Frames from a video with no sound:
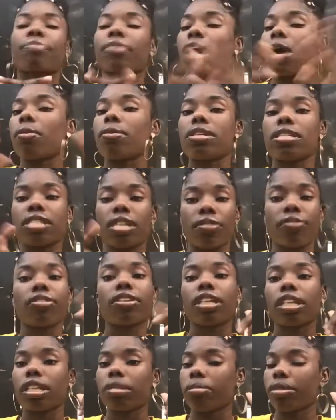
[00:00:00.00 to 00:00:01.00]
I would
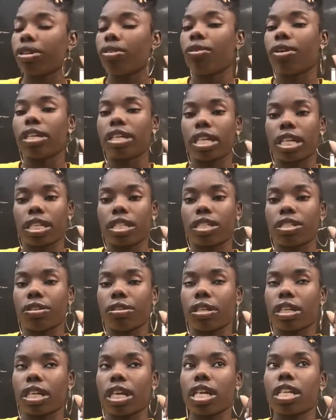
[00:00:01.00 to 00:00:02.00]
definitely be going next
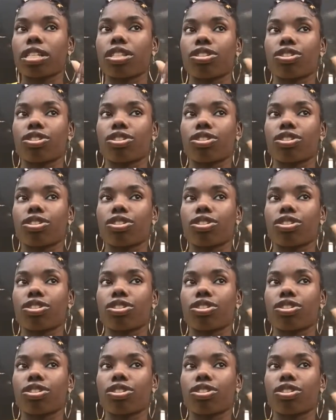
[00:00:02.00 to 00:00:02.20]
year again